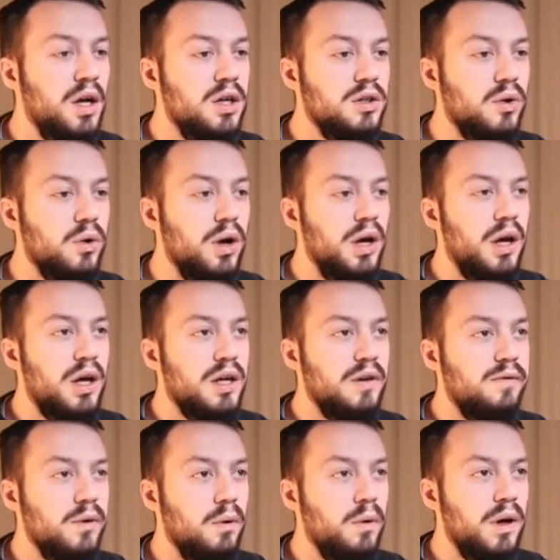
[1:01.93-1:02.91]
So
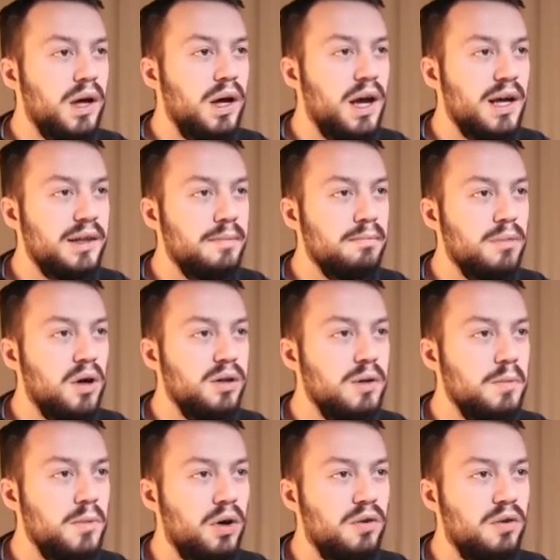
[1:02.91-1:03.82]
if you look at the bottom